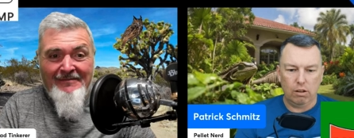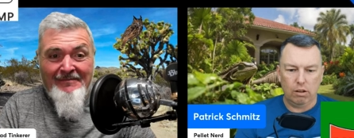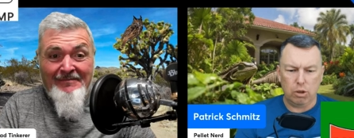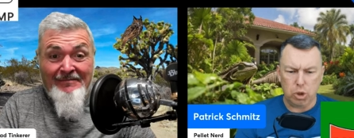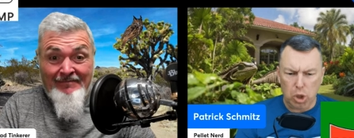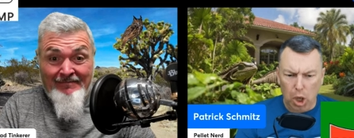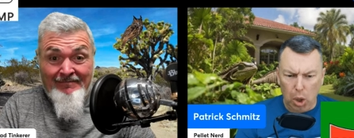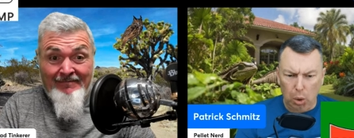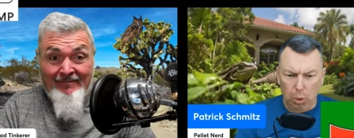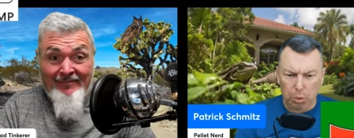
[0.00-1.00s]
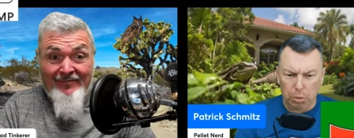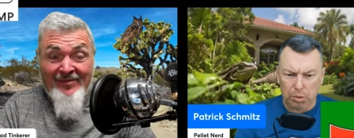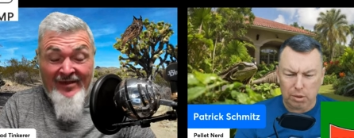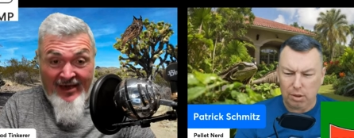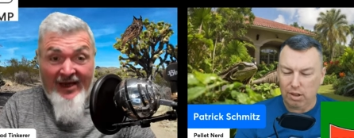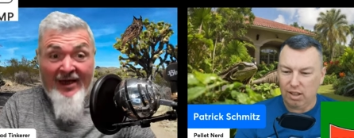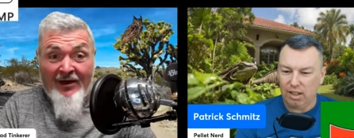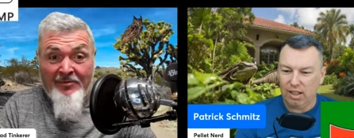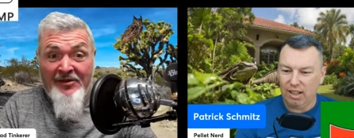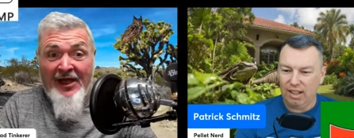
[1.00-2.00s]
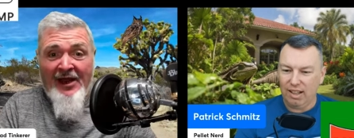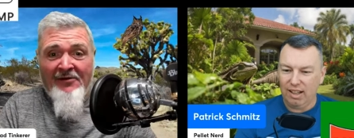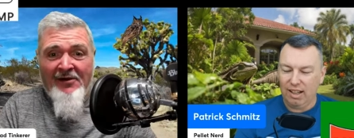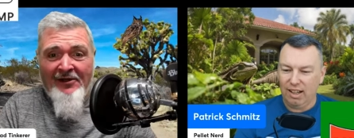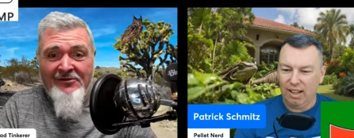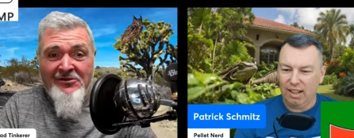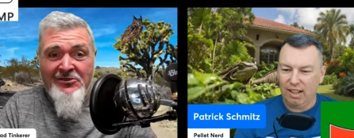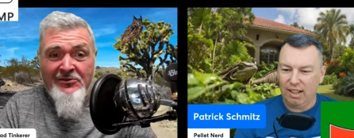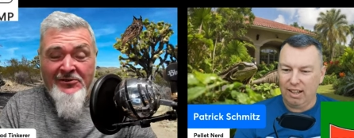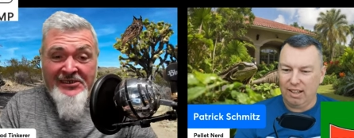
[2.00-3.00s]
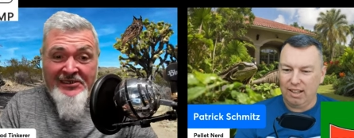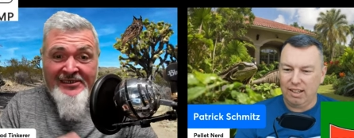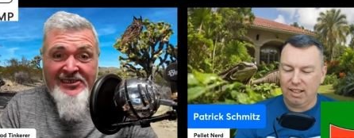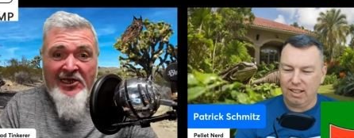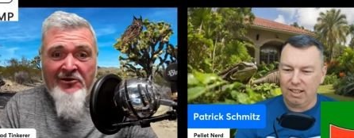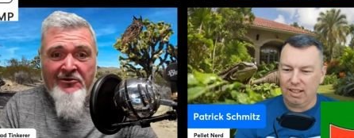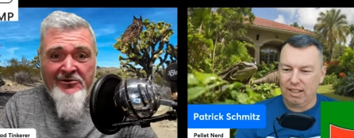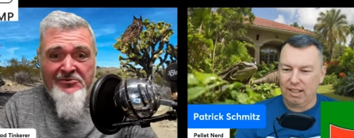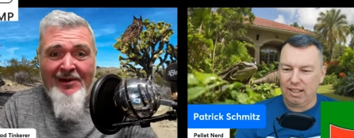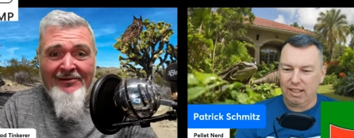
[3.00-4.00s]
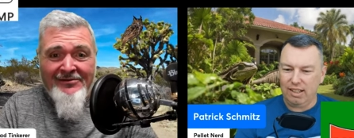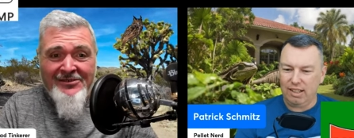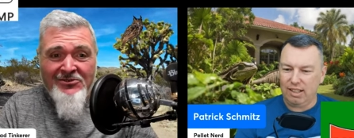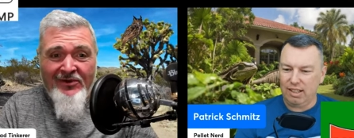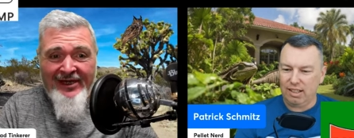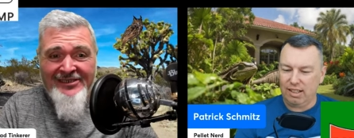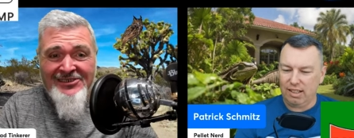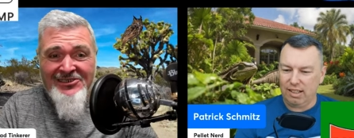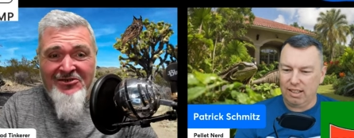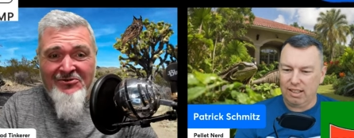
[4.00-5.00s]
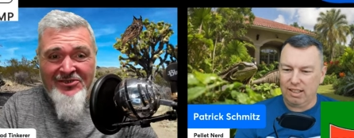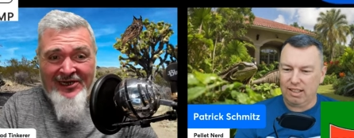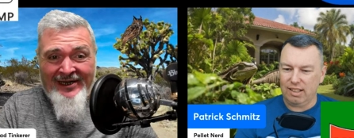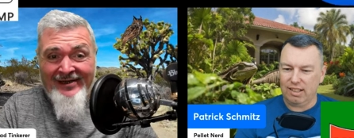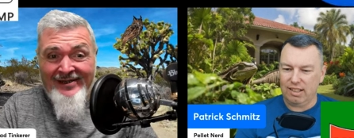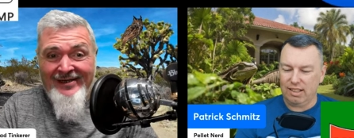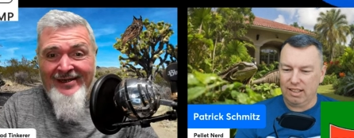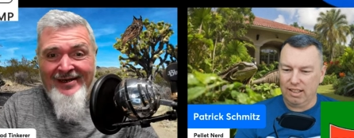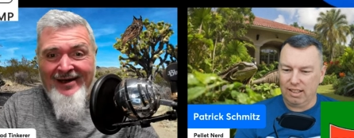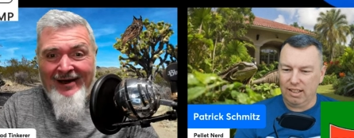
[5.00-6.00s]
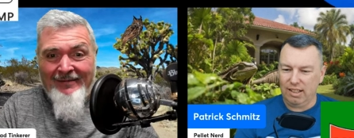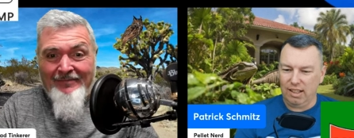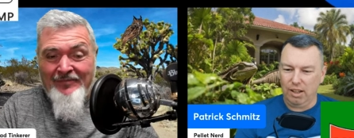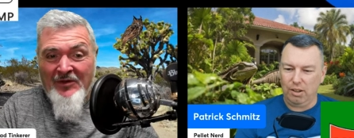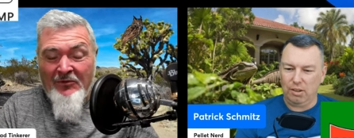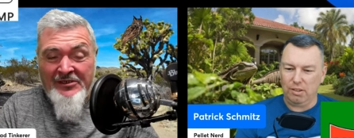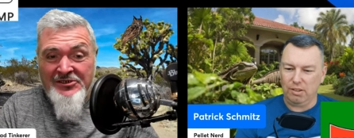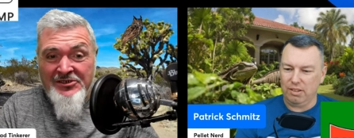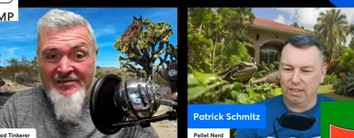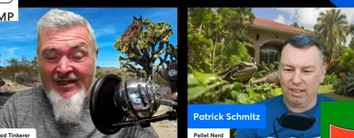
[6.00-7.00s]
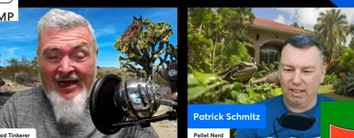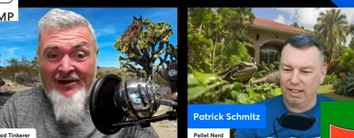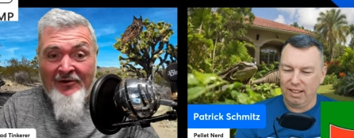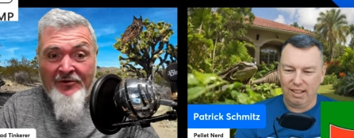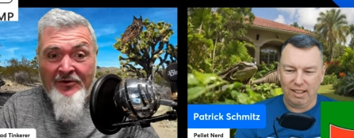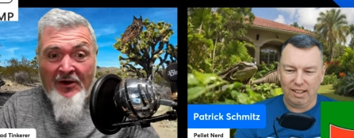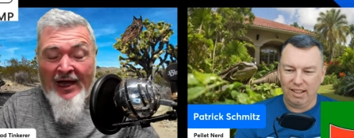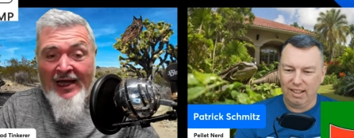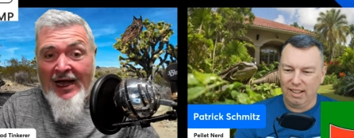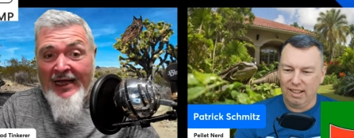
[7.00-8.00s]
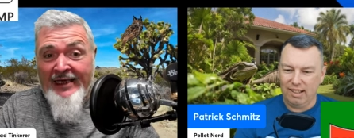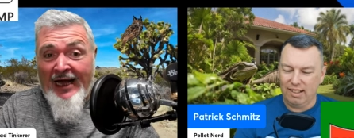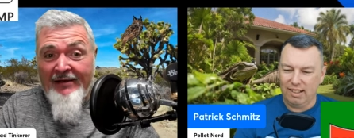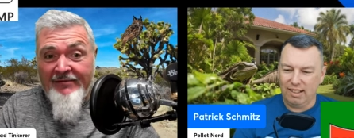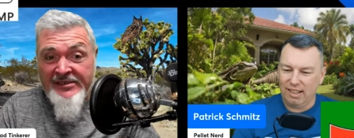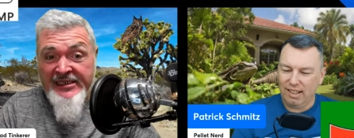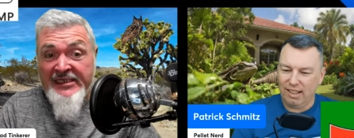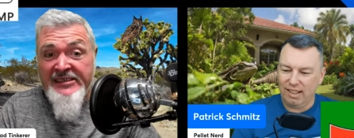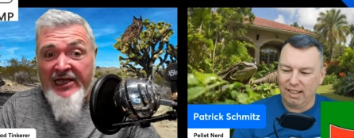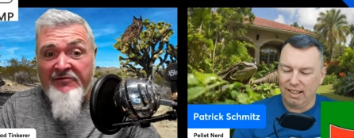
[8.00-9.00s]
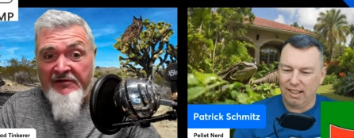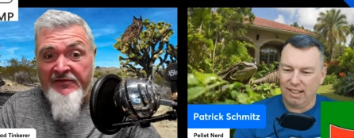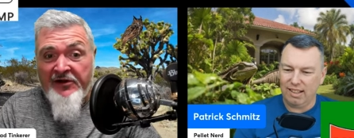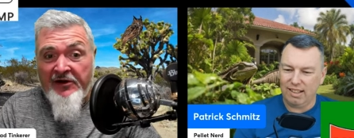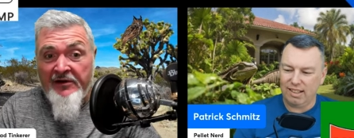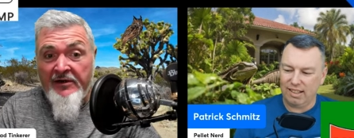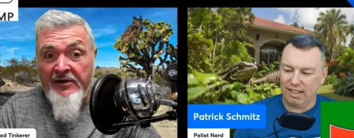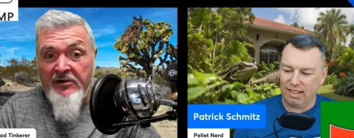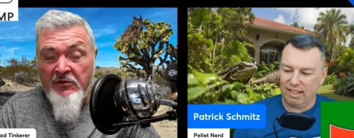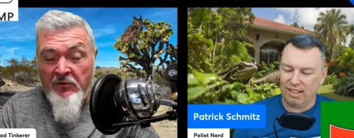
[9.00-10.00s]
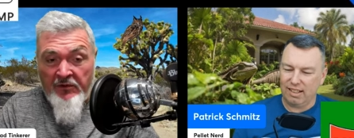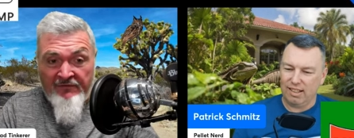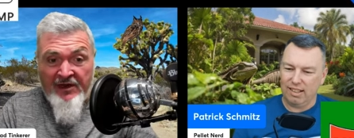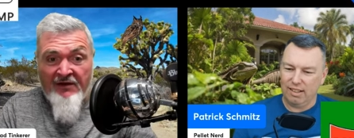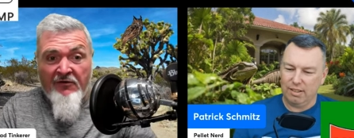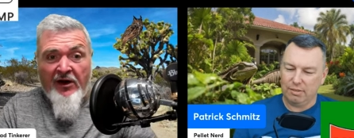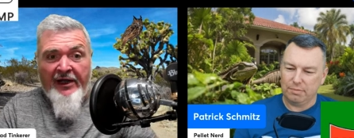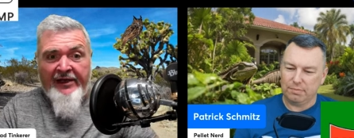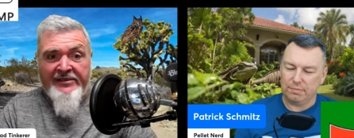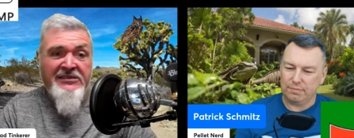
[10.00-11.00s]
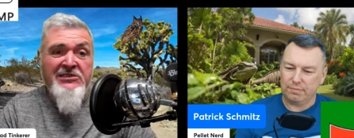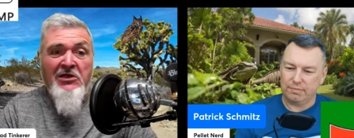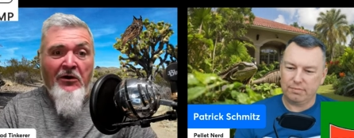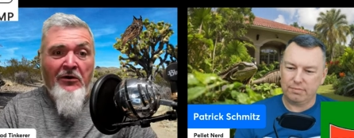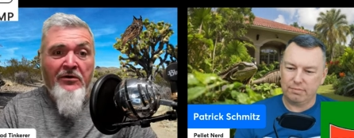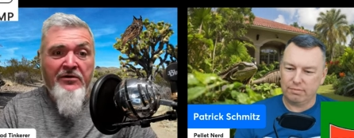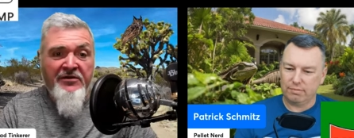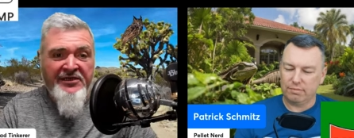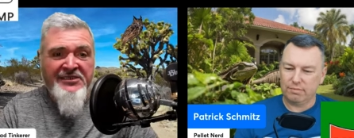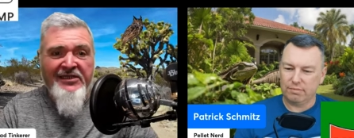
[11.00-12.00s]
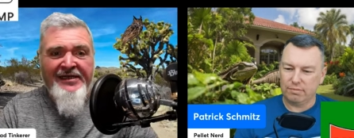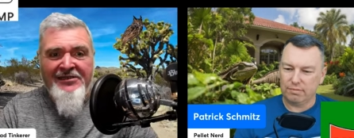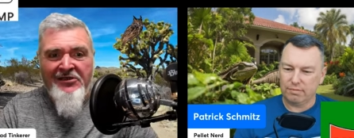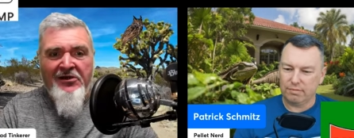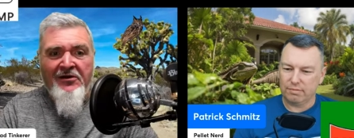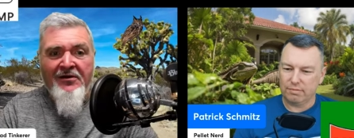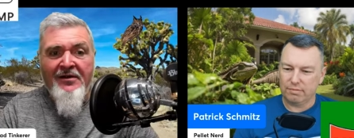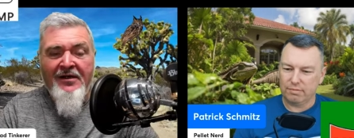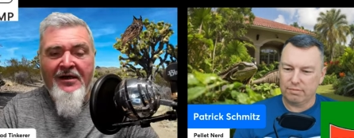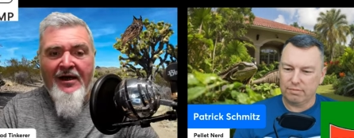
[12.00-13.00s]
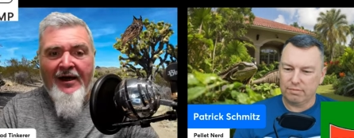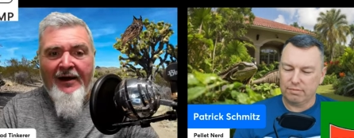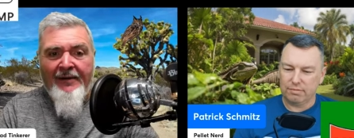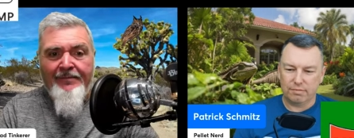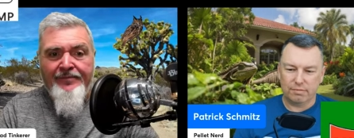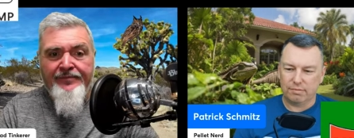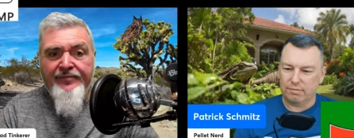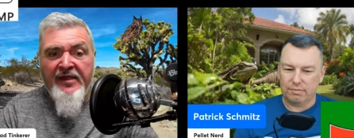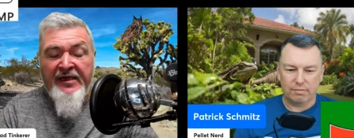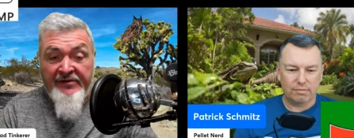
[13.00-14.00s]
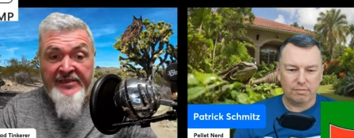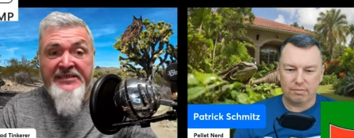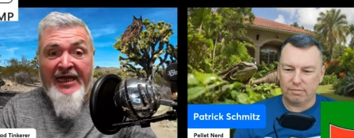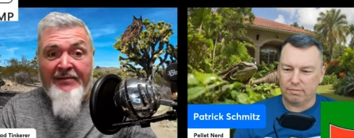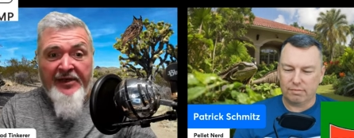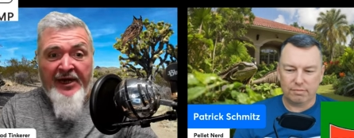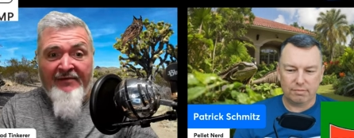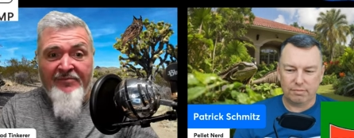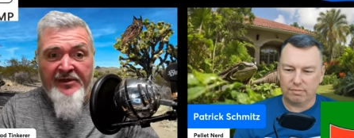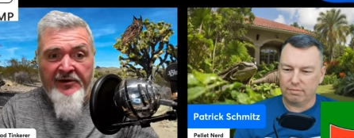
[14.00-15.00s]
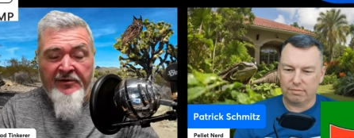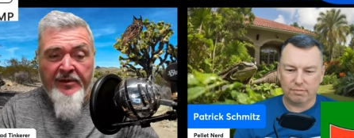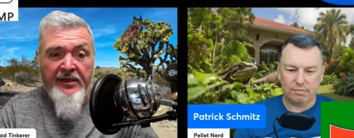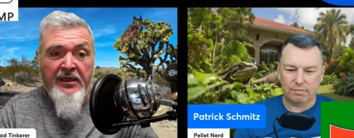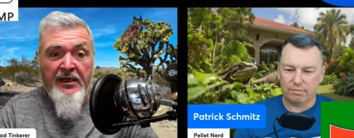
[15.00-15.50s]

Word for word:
Speaker 1: Snow?
Speaker 2: Yeah, up in the higher altitudes in the Santa Cruz Mountains, we had snow today, um, oh. which I don't know. I, I, I, since I've lived here, we've never had snow this late in the year, um, in the time that I've been here. But